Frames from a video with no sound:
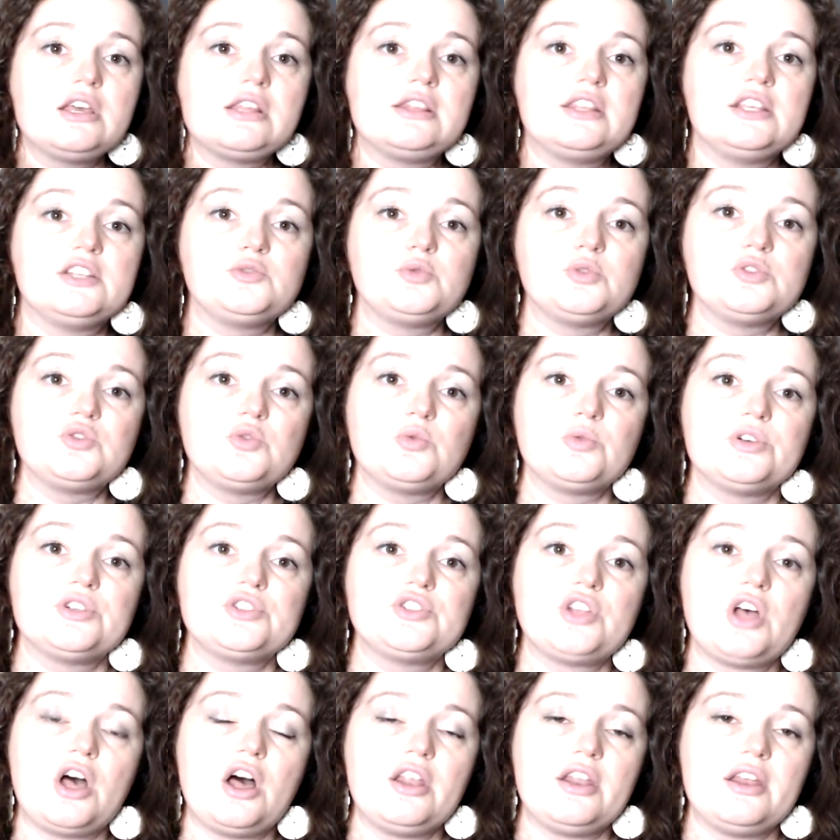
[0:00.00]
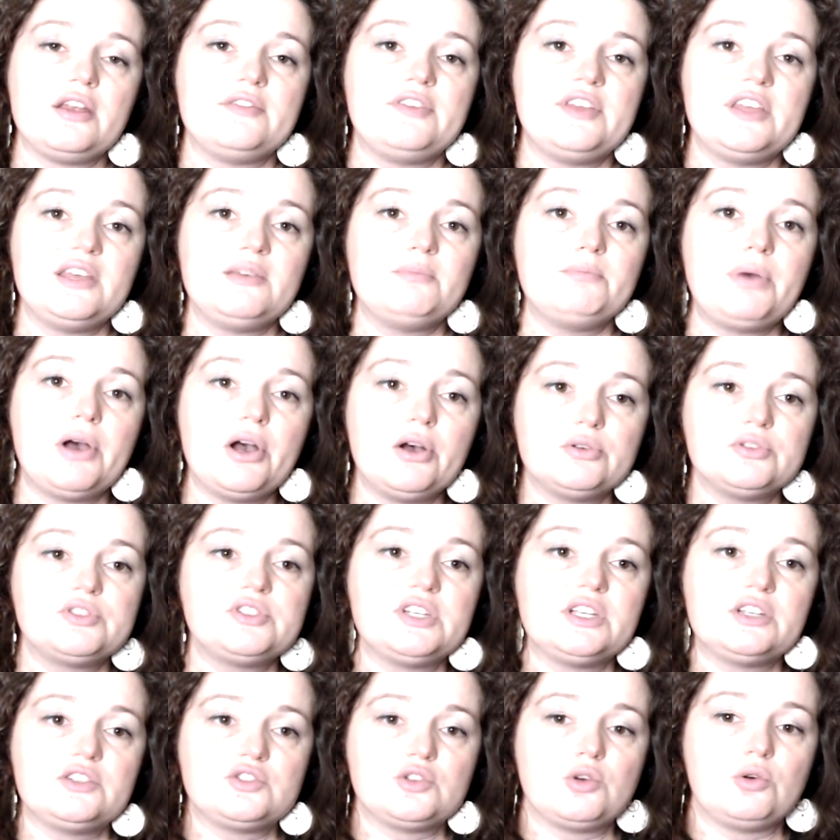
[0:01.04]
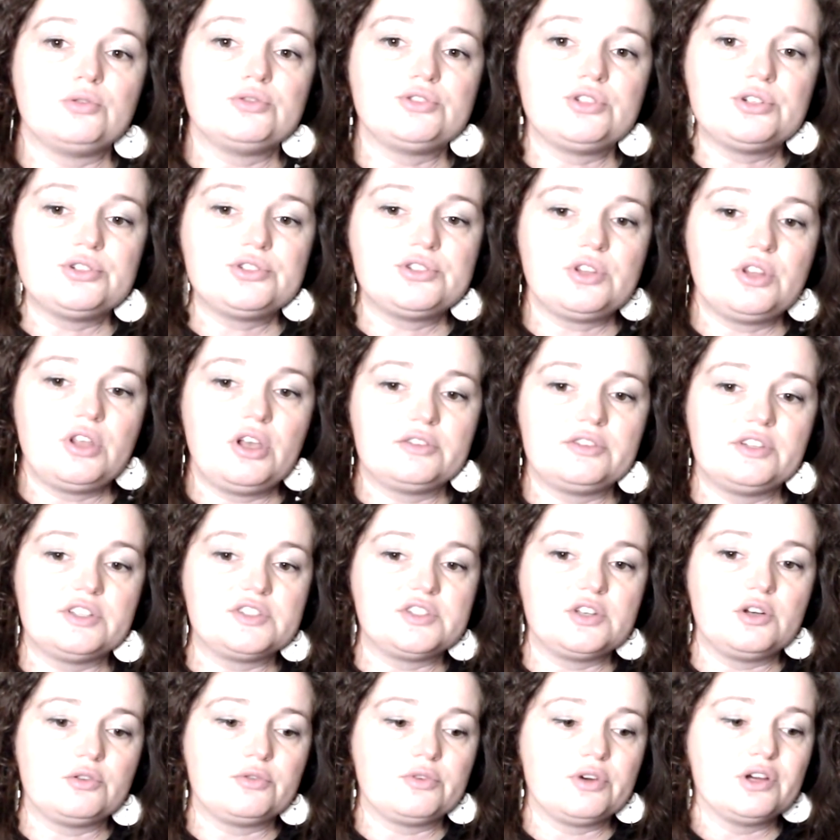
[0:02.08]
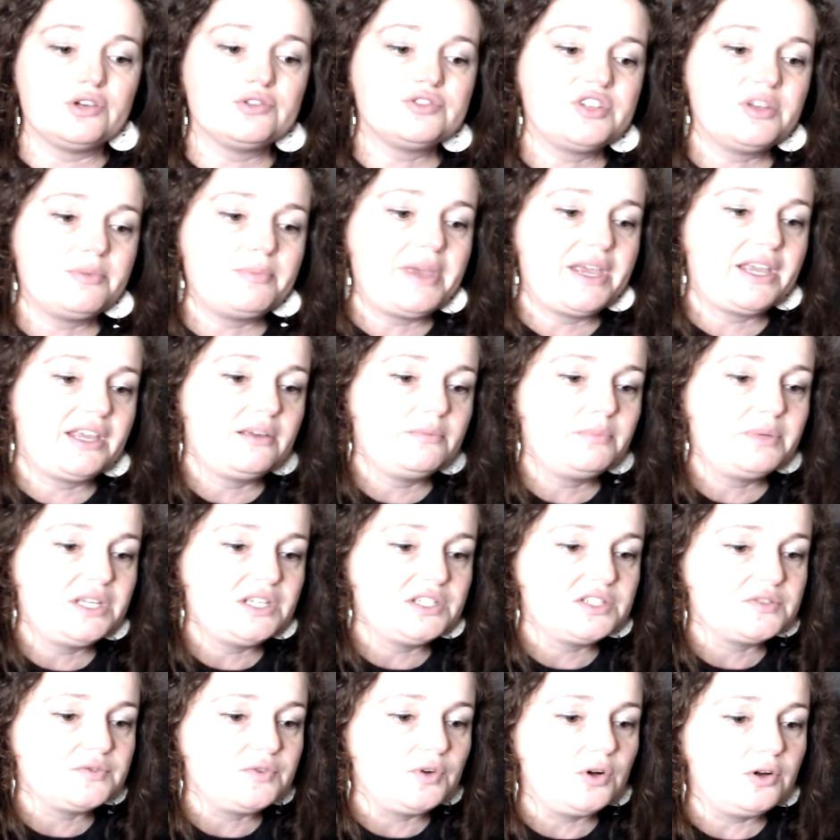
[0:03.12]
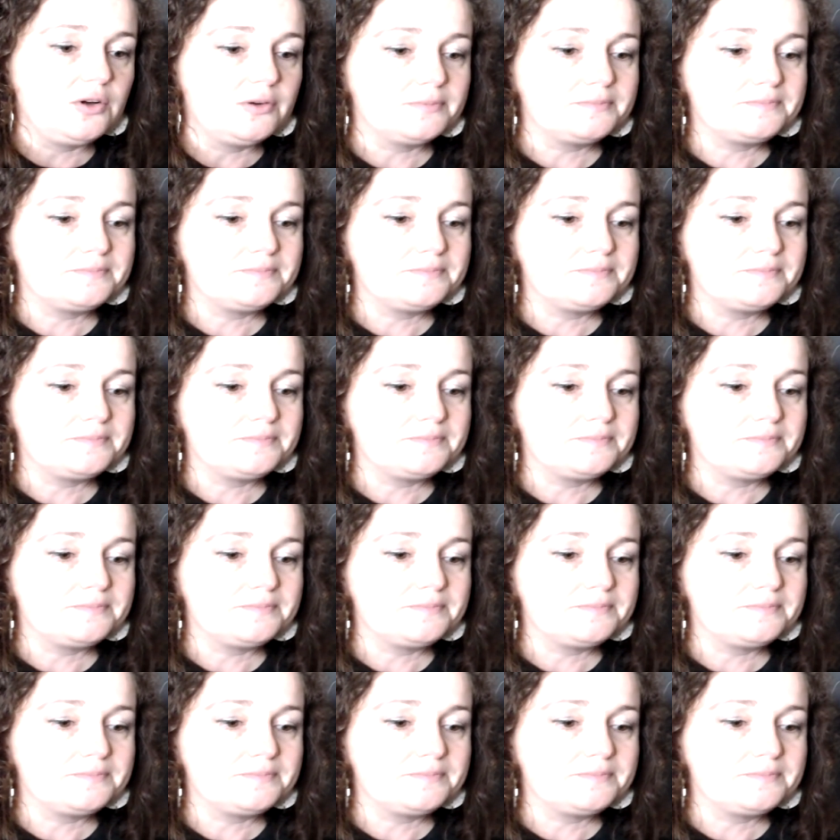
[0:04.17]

This was a result of him posting soldiers along the Silk Road to make it peaceful.